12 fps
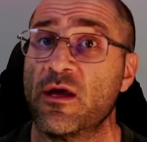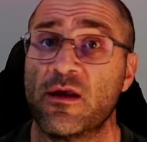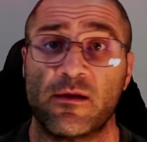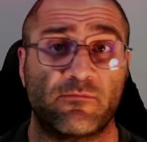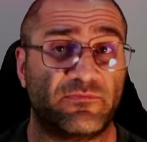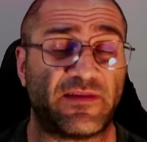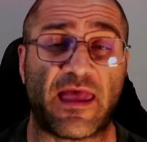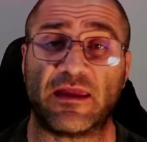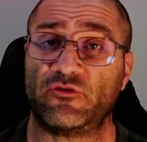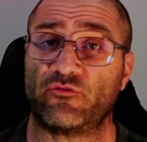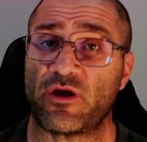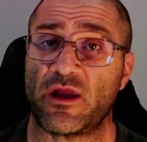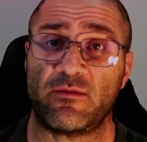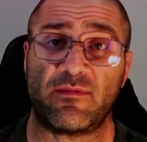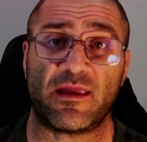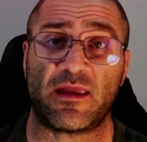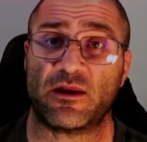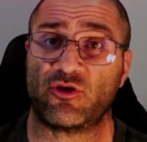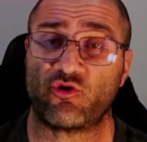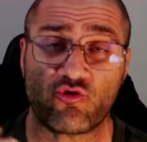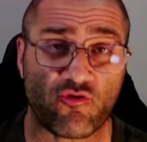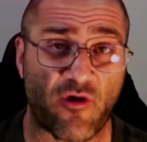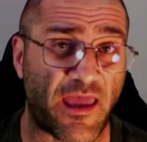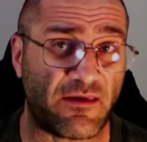daydreaming and
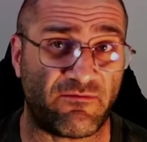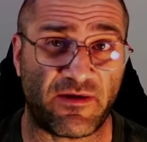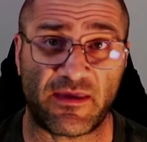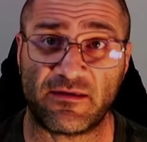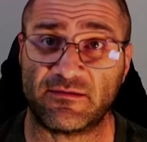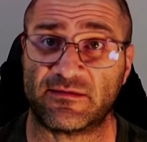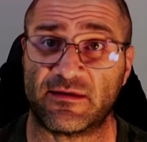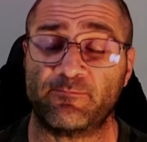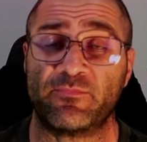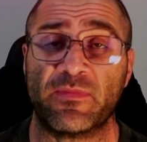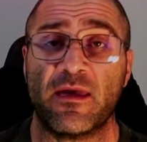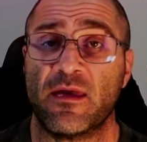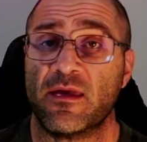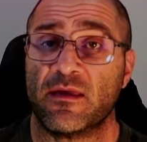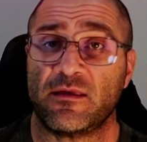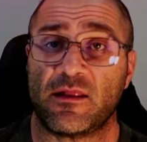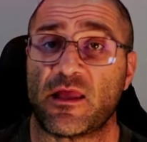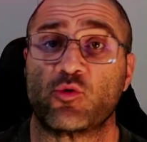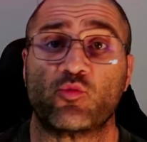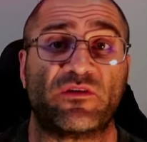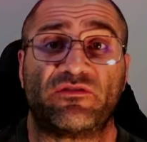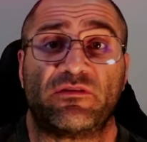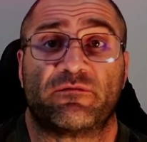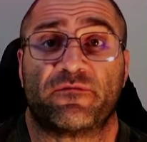cravings and, you know, you're wishing
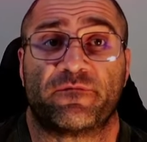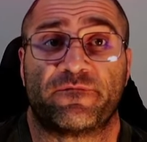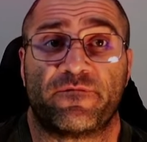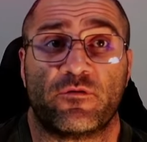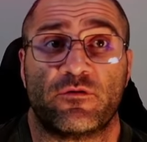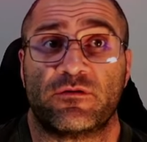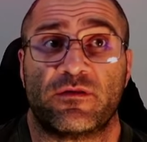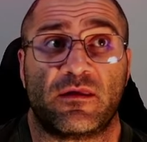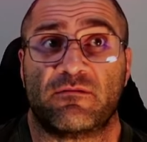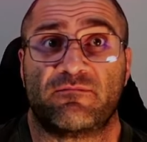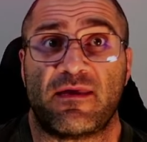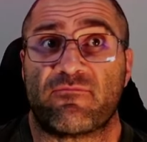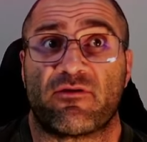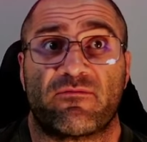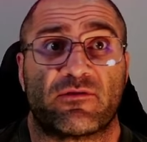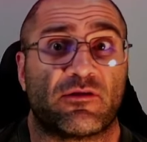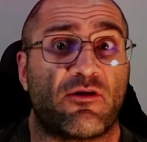for food that you've never even liked